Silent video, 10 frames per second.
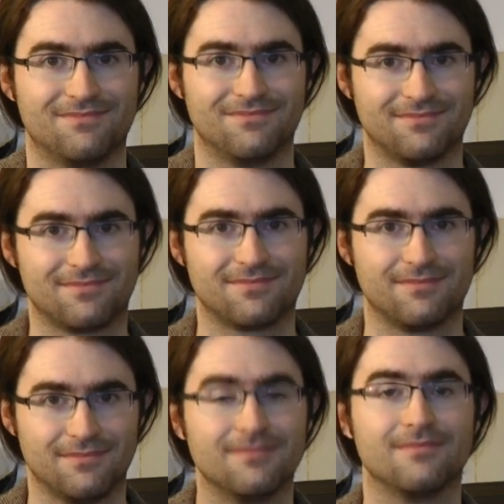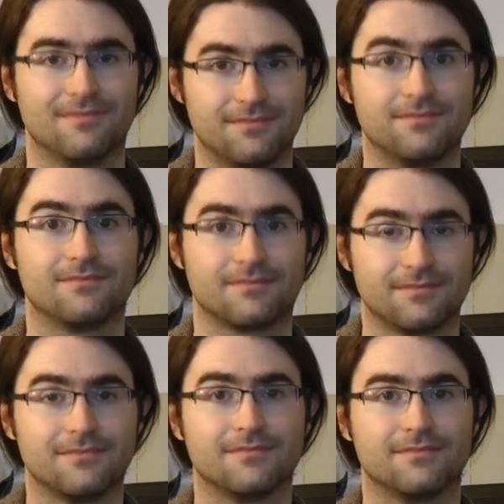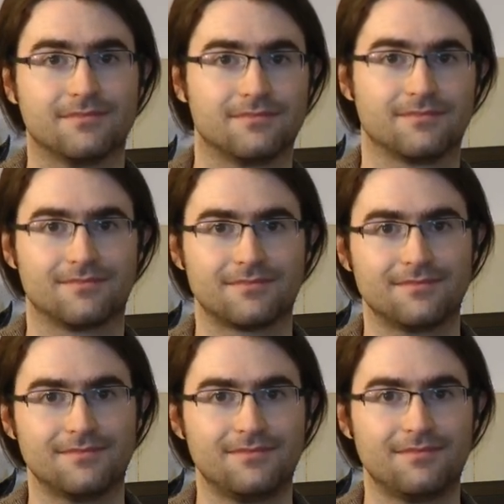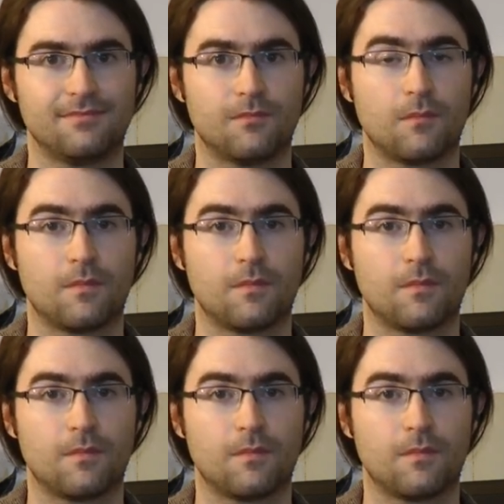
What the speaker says: (not speaking)